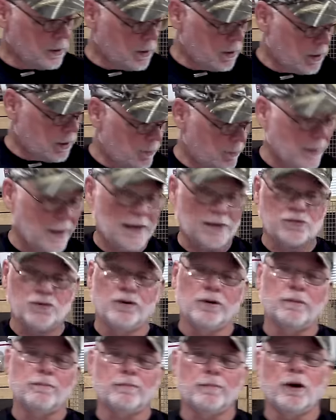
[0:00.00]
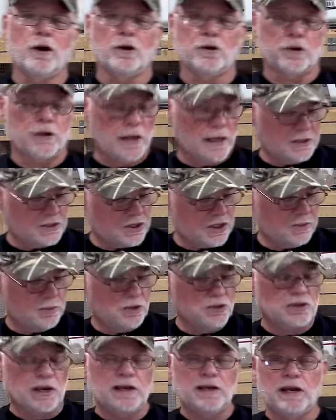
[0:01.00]
Uh, actually one hundred nineteen,
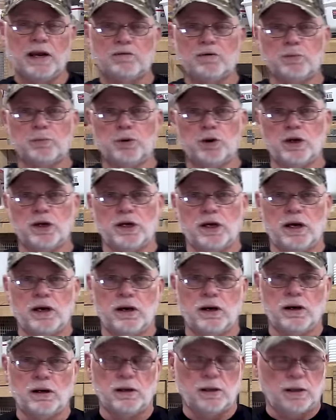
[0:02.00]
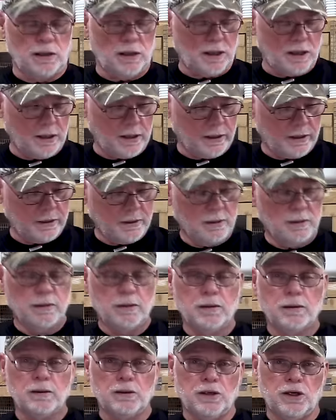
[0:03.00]
because I never put an egg
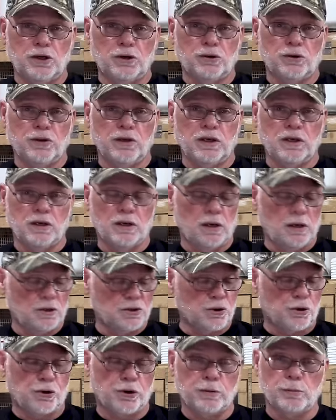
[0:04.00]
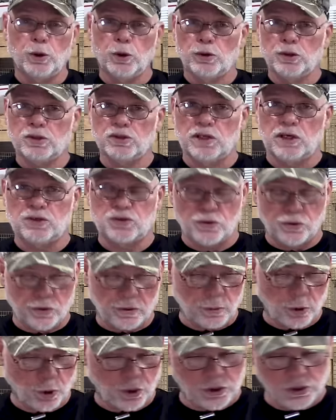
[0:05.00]
near the uh, turner motor, because that
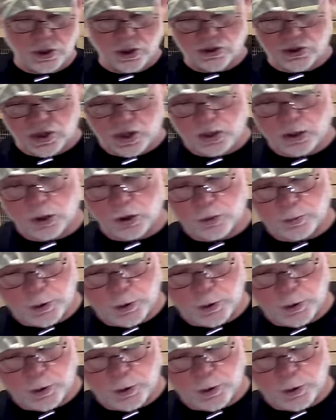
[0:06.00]
turner motor does get a little